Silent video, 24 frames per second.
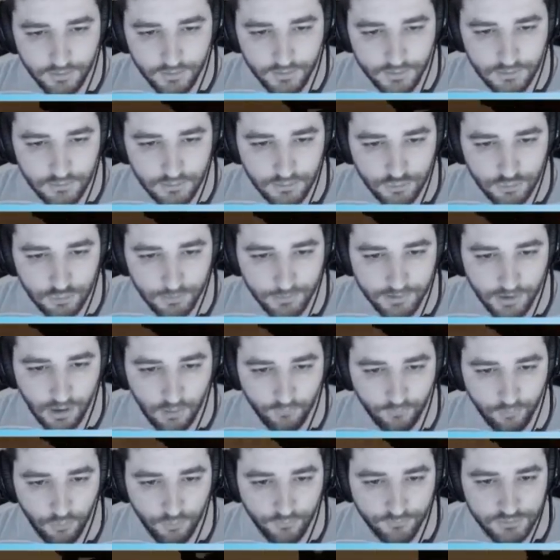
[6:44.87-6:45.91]
you need to be careful
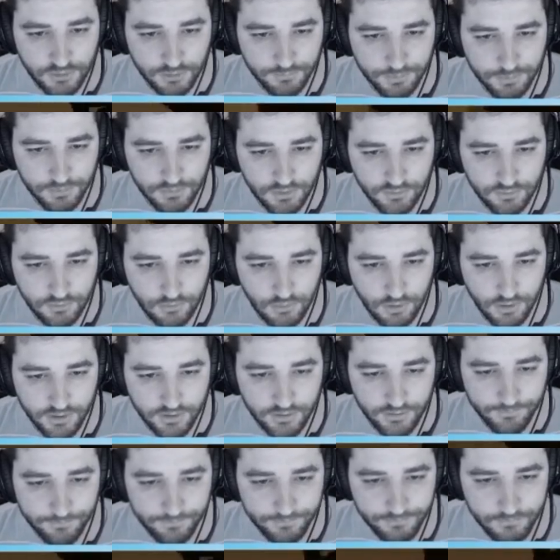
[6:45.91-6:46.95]
with this position later.
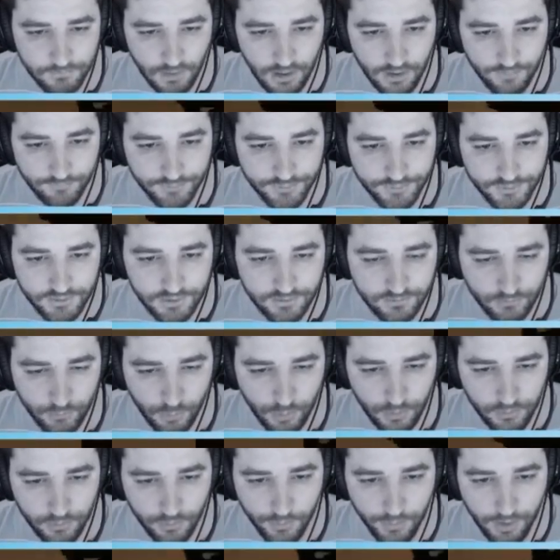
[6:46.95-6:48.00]
After that, run
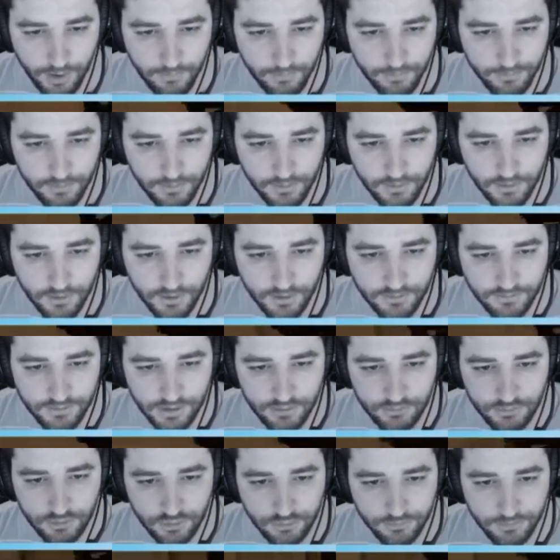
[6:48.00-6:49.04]
on ramp, and then you
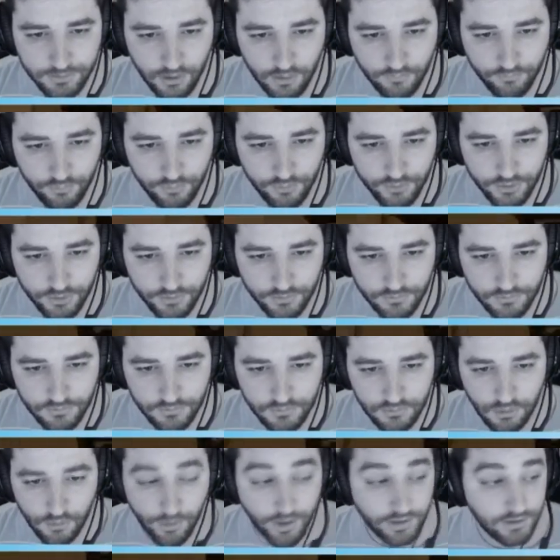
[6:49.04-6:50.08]
need to be careful here.
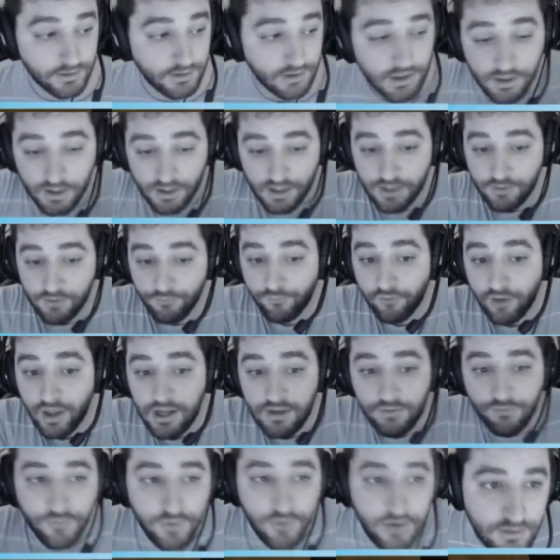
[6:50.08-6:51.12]
Right? If
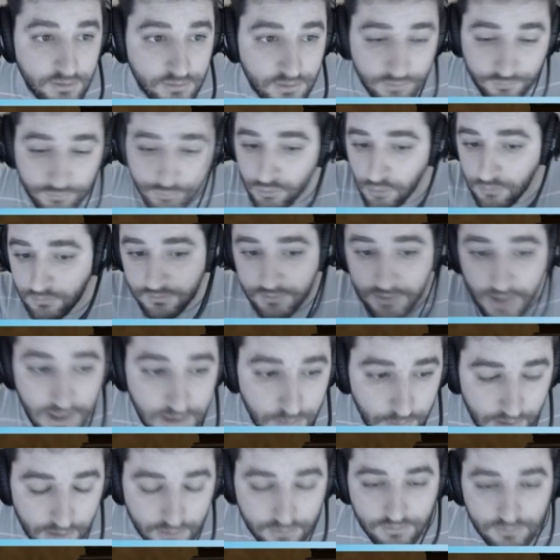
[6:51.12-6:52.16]
anything, if you don't see
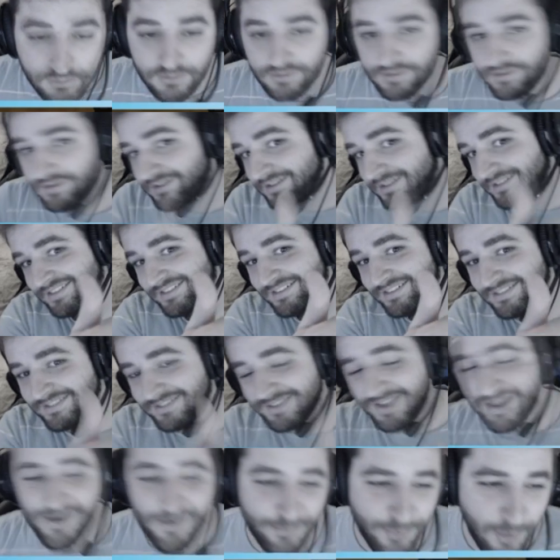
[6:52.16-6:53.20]
anyone, then
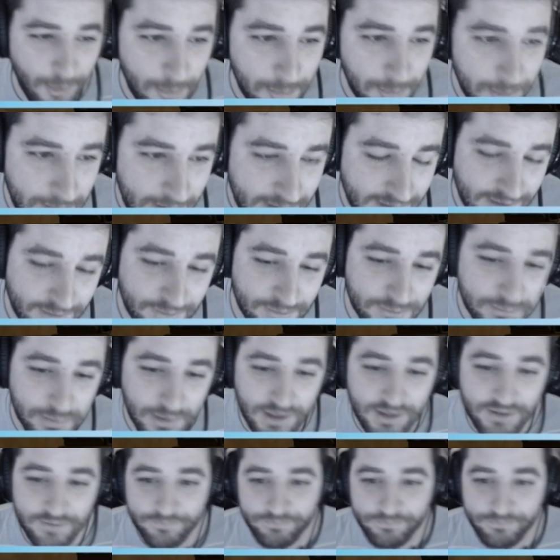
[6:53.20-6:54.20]
you probably make a good play.